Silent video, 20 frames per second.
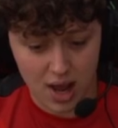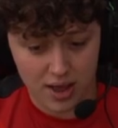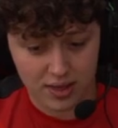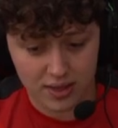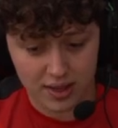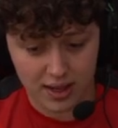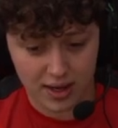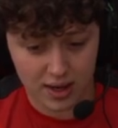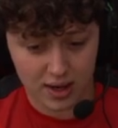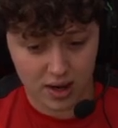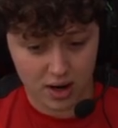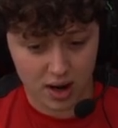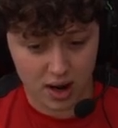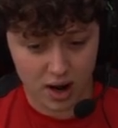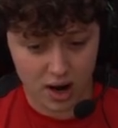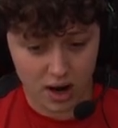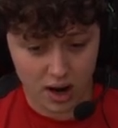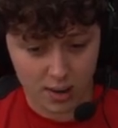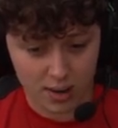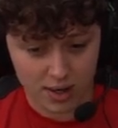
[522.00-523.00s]
then
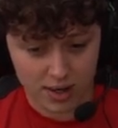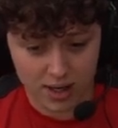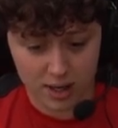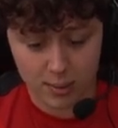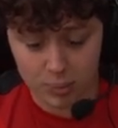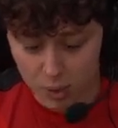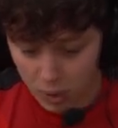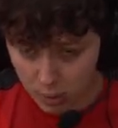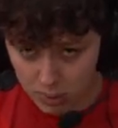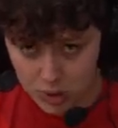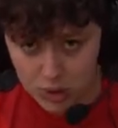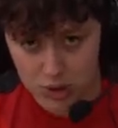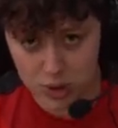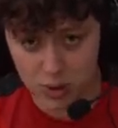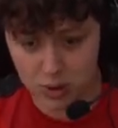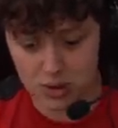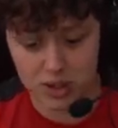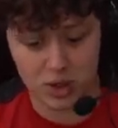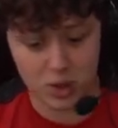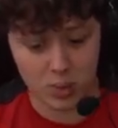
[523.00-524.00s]
I can promise
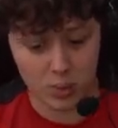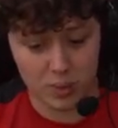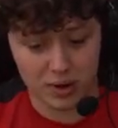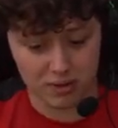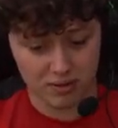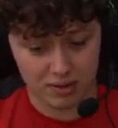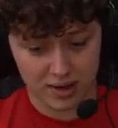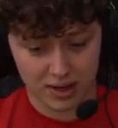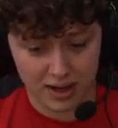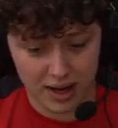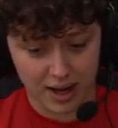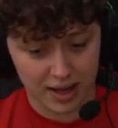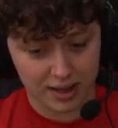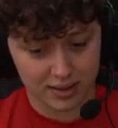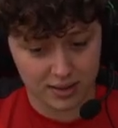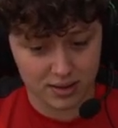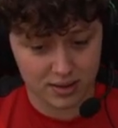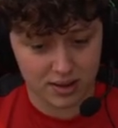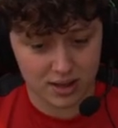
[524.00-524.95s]
you that your win rate and